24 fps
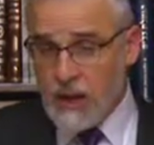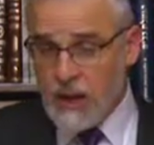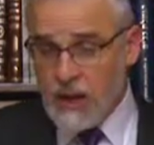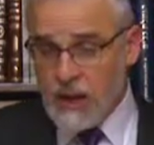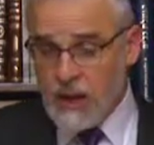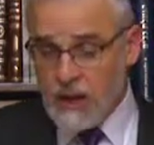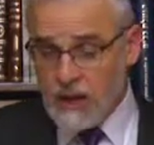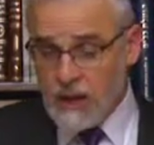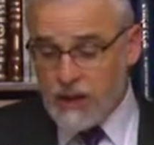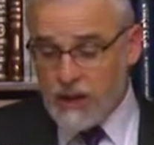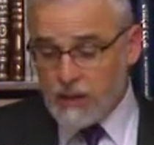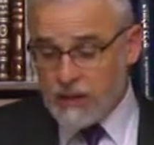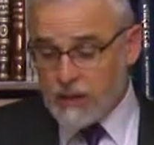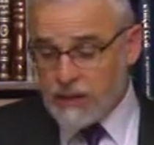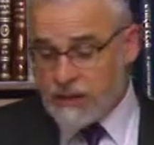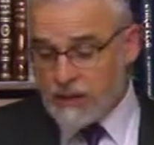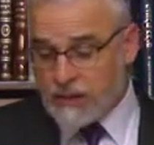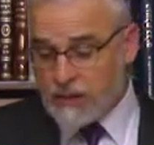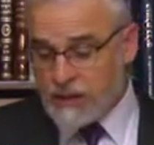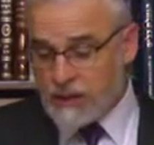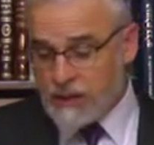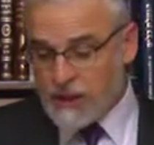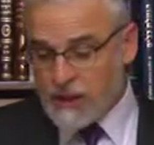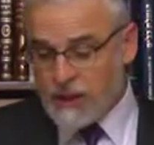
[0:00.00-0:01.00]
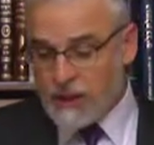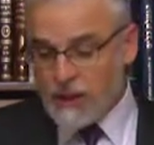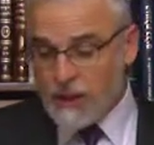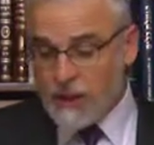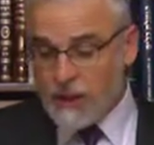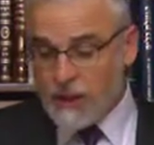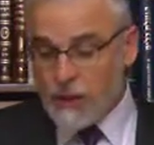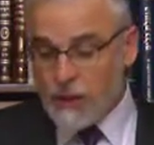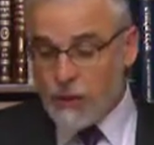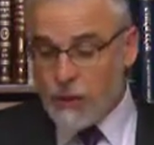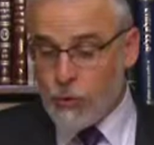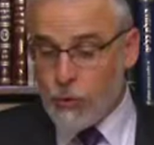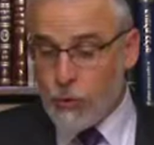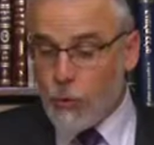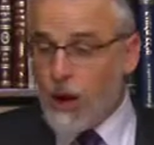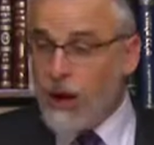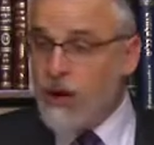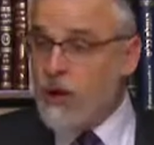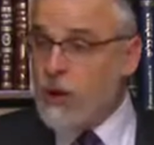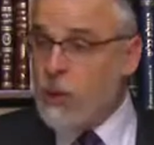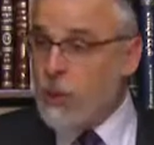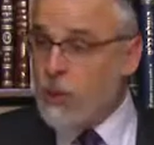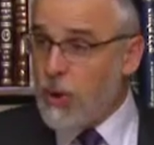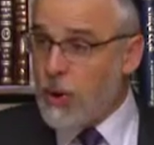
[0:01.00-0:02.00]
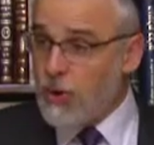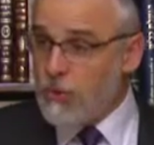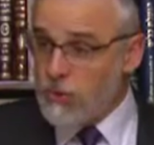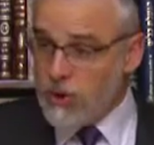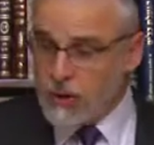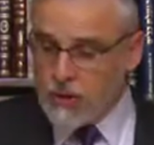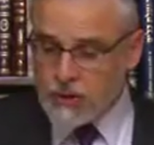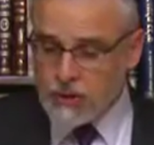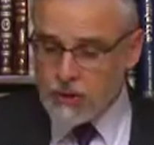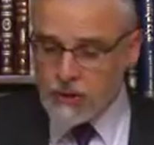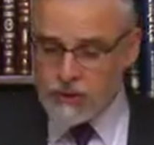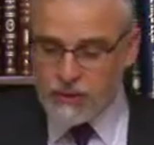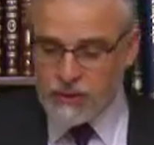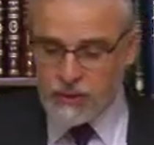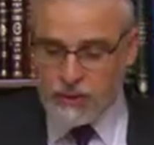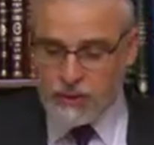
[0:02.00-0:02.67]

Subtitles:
In the write-up of it,